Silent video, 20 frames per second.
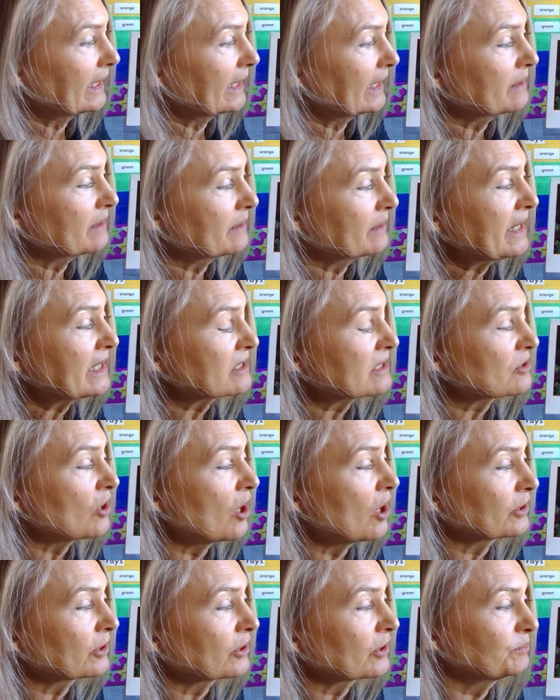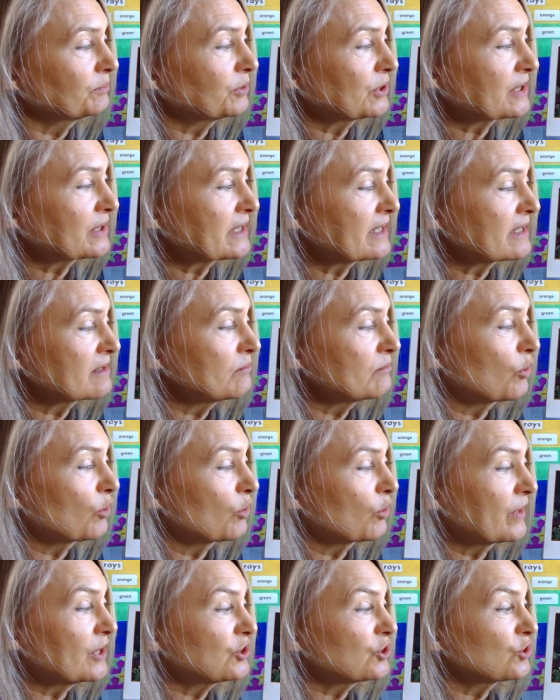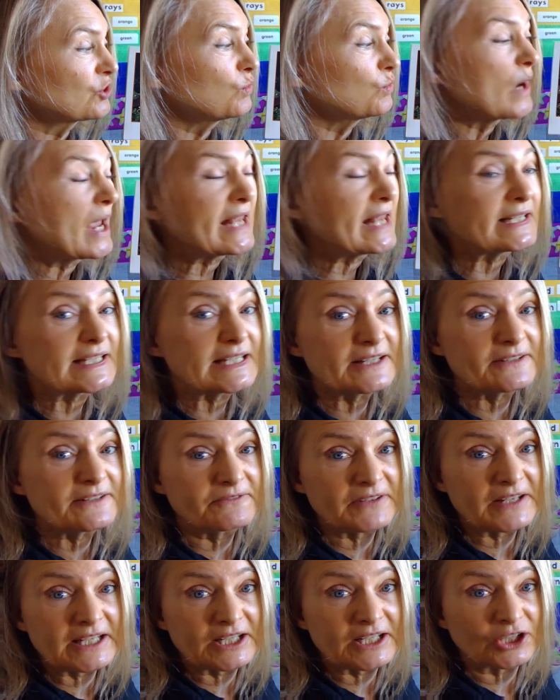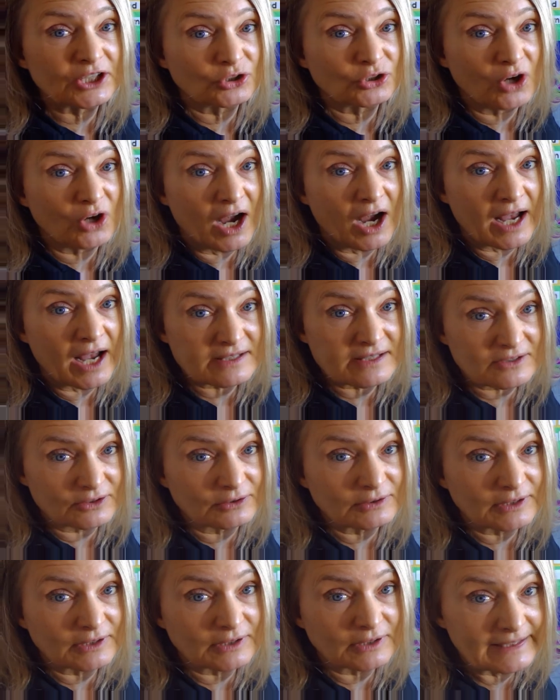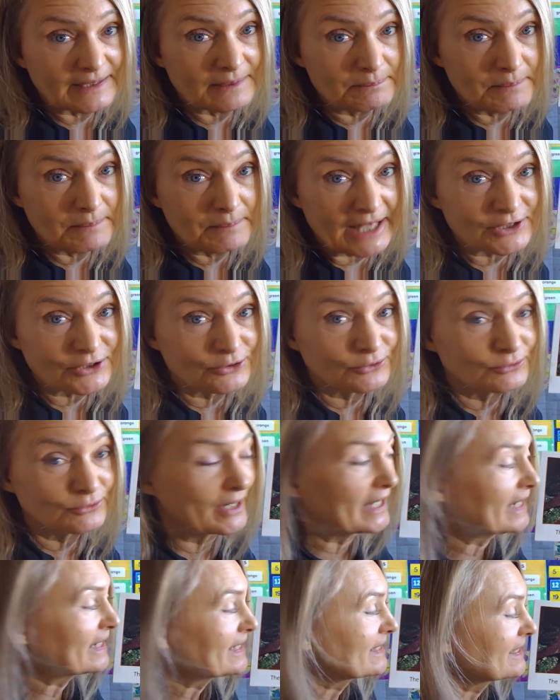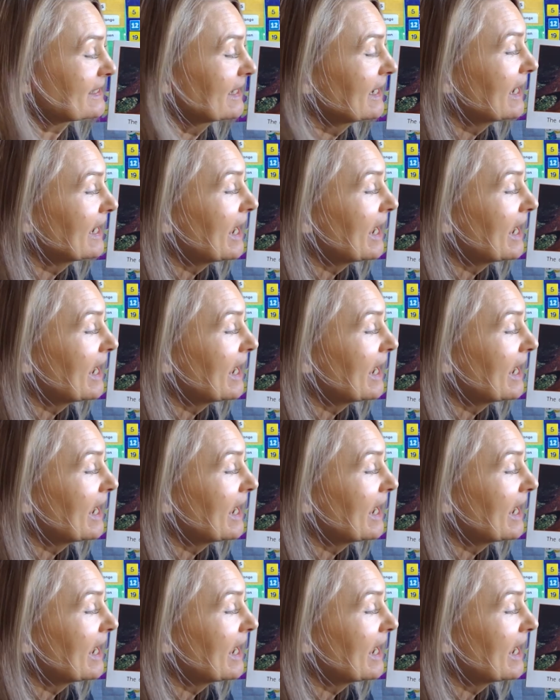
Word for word: the biggest octopus is more than 20 feet across, so like the manta rays.